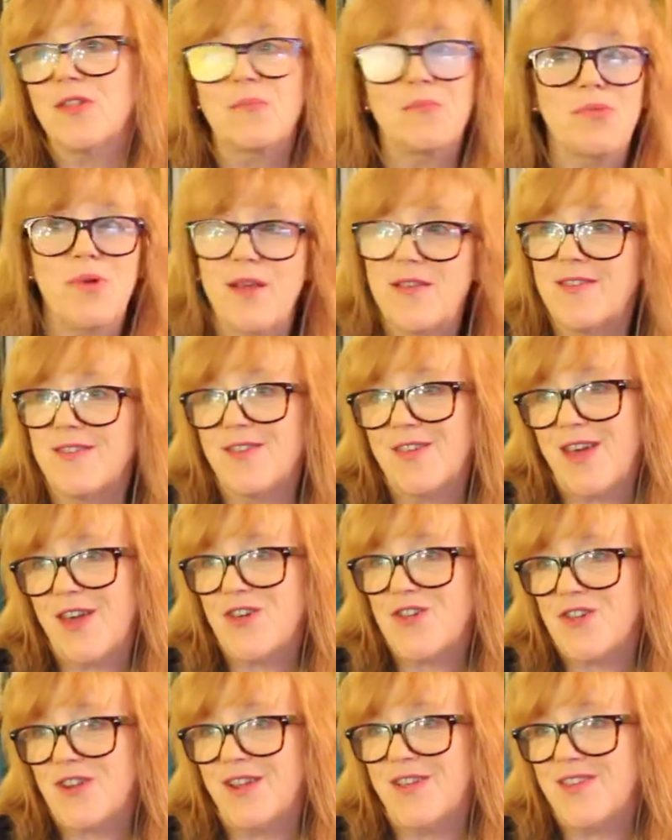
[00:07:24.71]
the
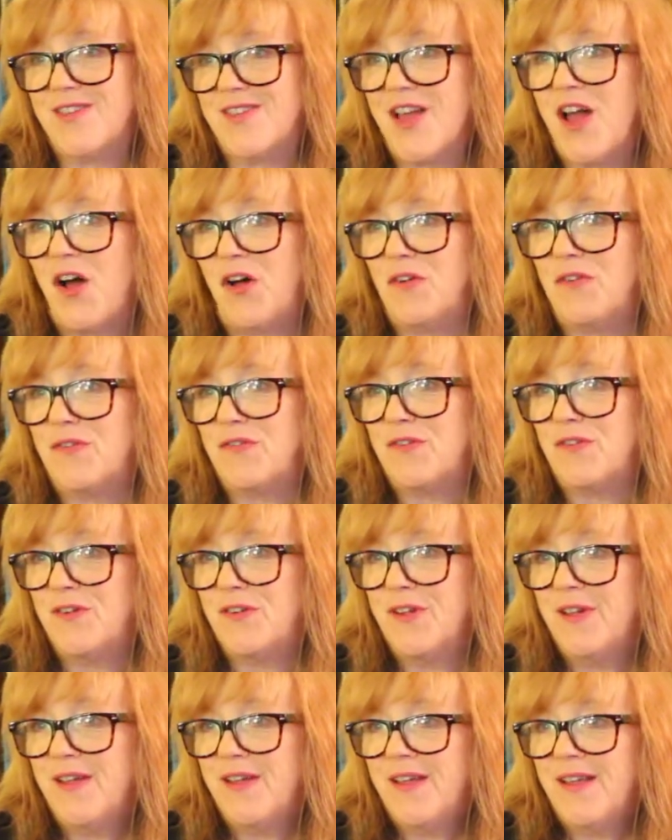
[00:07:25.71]
presentation itself
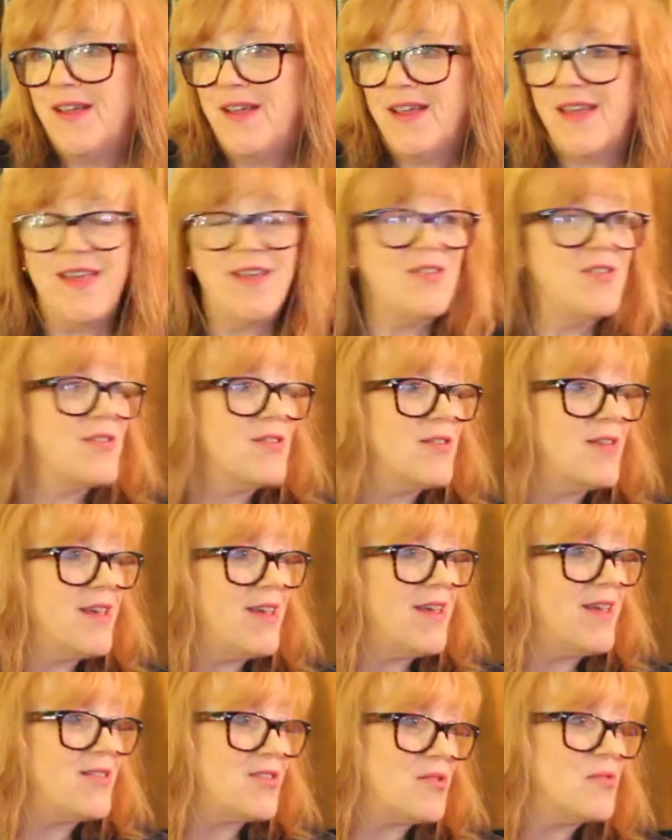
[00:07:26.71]
is
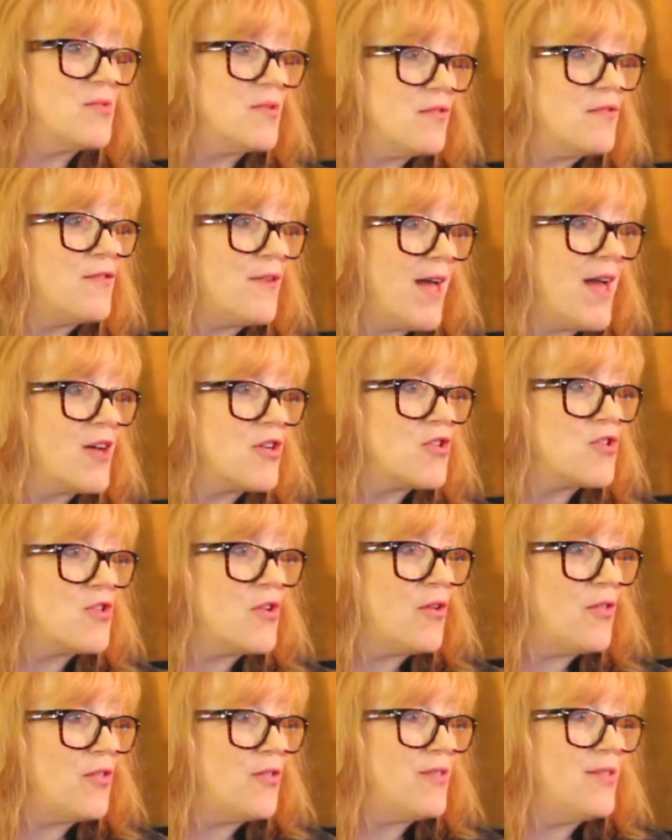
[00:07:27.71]
a reflection
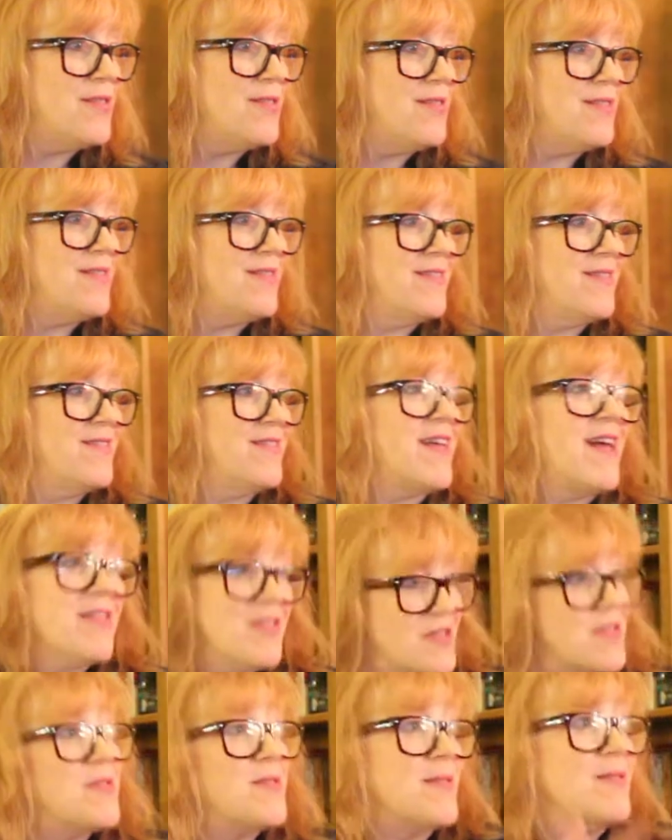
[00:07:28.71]
on
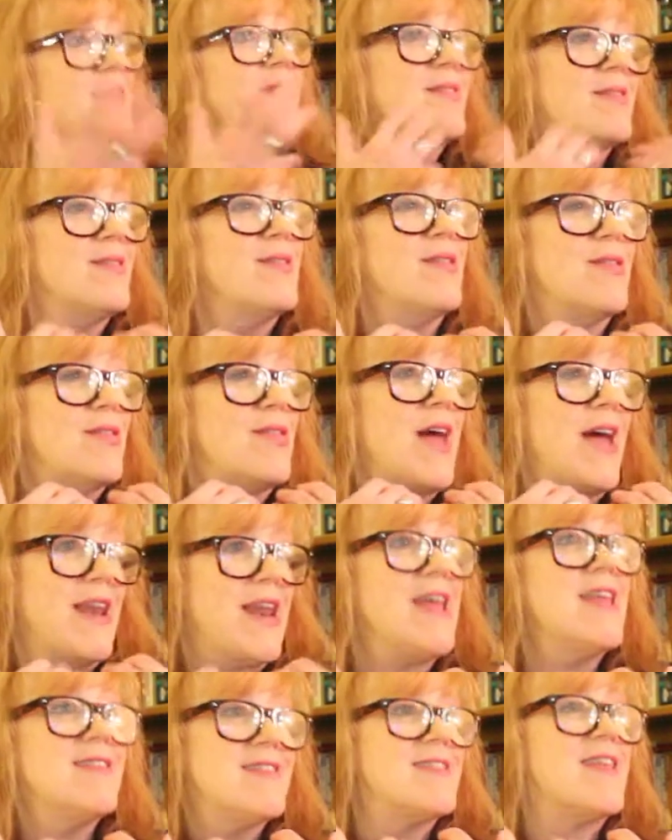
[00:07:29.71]
that
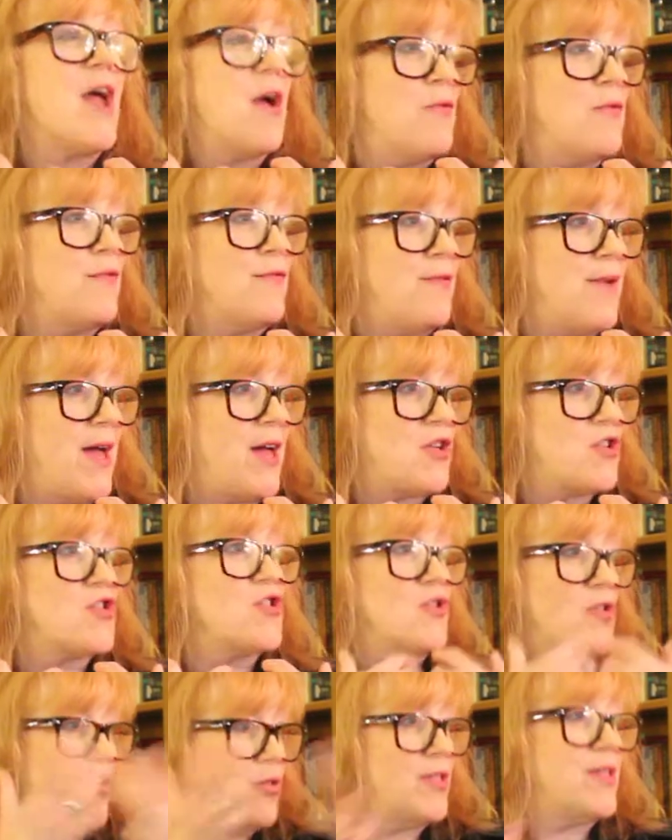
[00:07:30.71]
is their
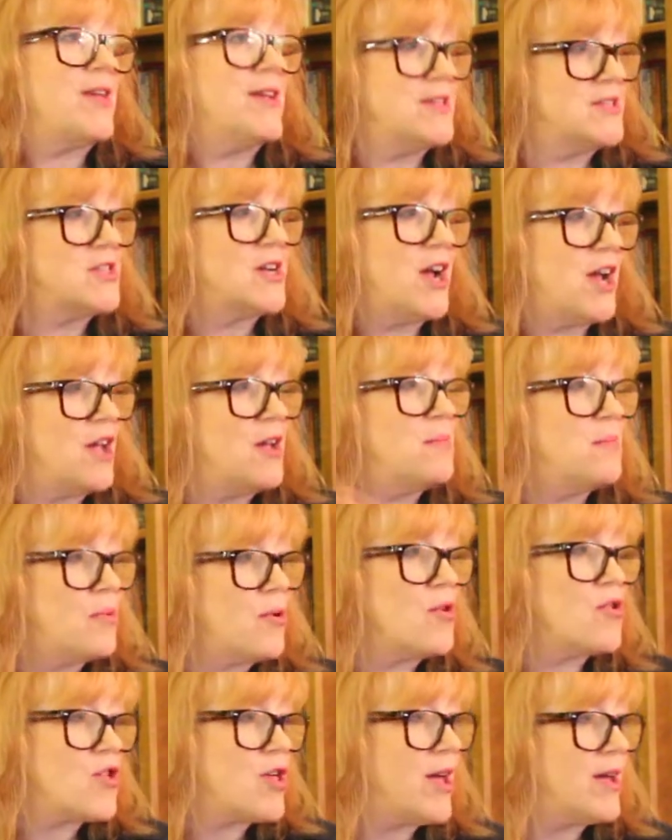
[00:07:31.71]
reflection on the entire
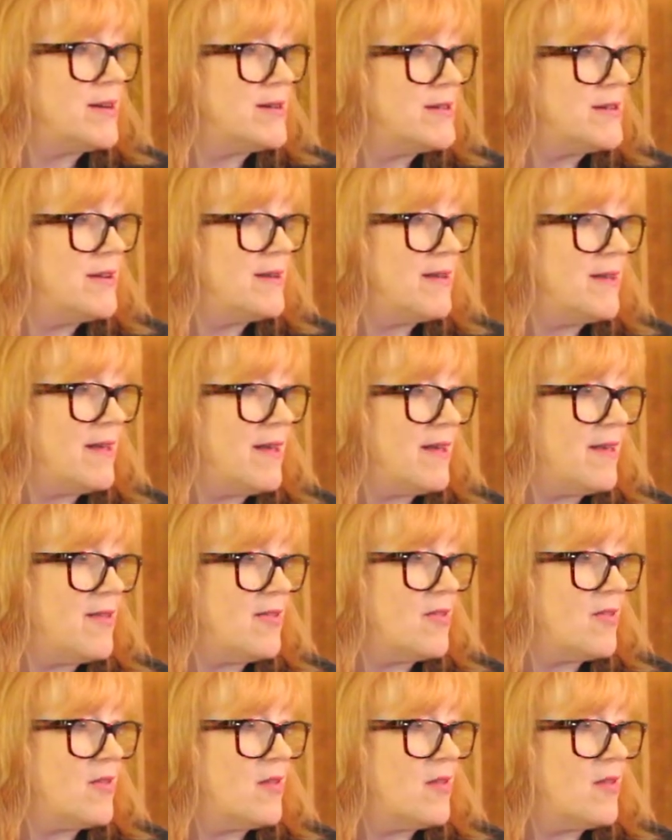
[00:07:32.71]
project. Yes.